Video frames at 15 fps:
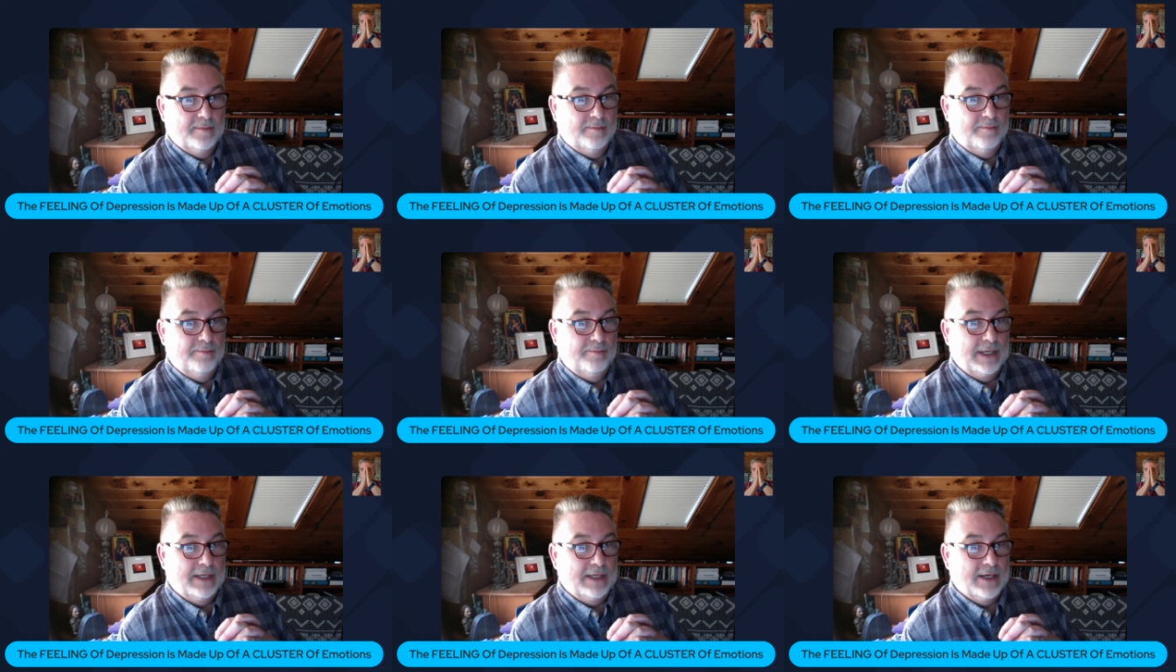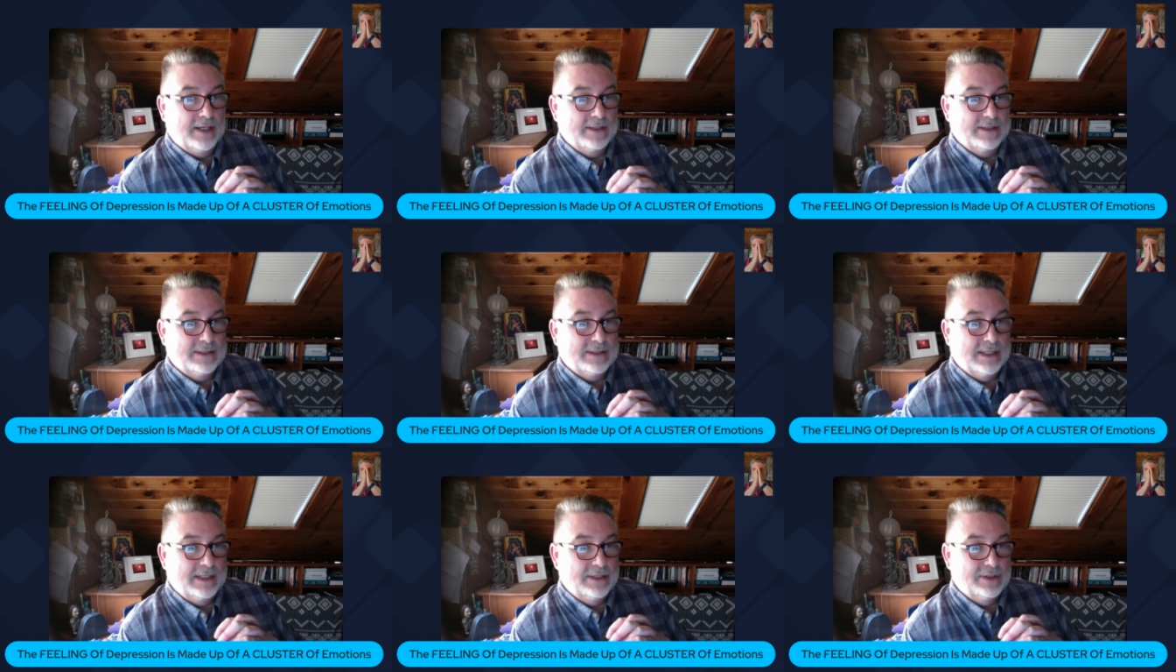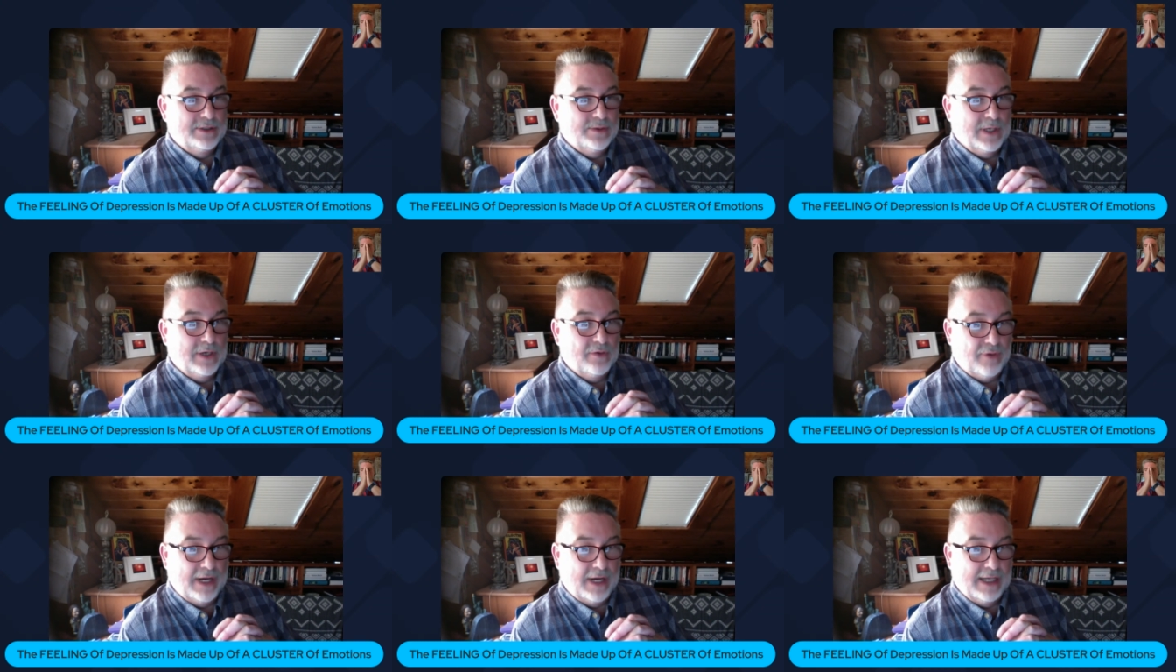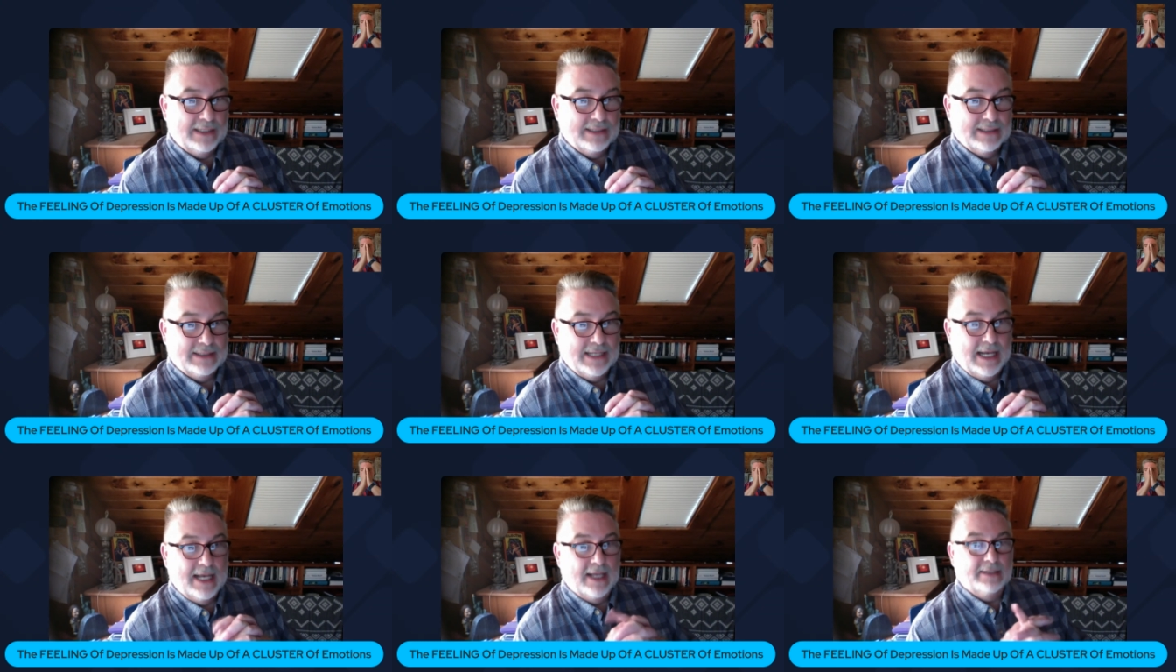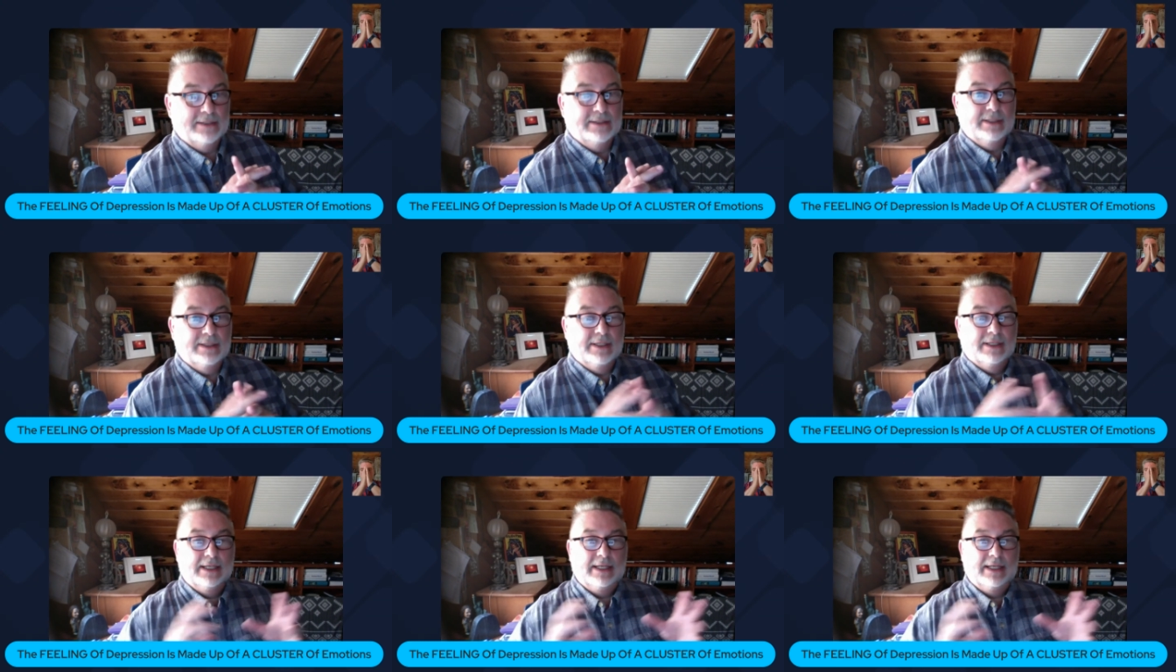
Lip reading: Because to a great extent,